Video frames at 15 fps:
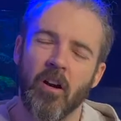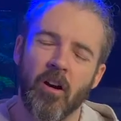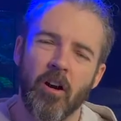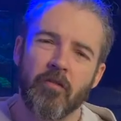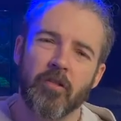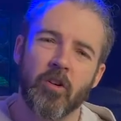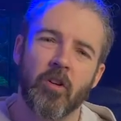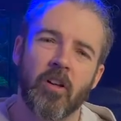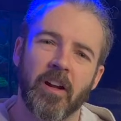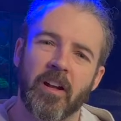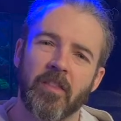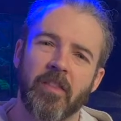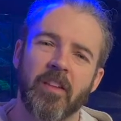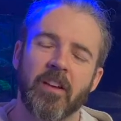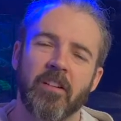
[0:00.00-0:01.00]
Overall, I
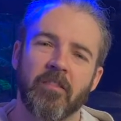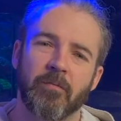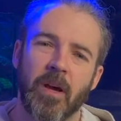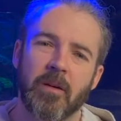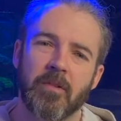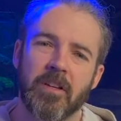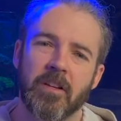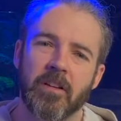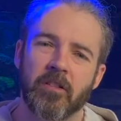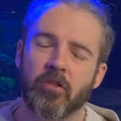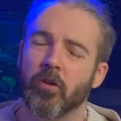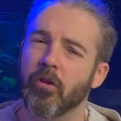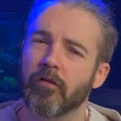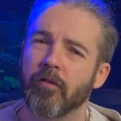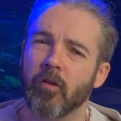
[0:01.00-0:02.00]
can think of maybe
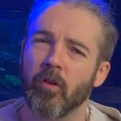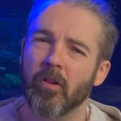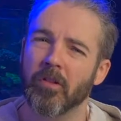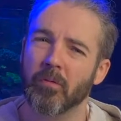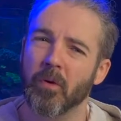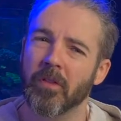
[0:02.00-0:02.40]
two flaws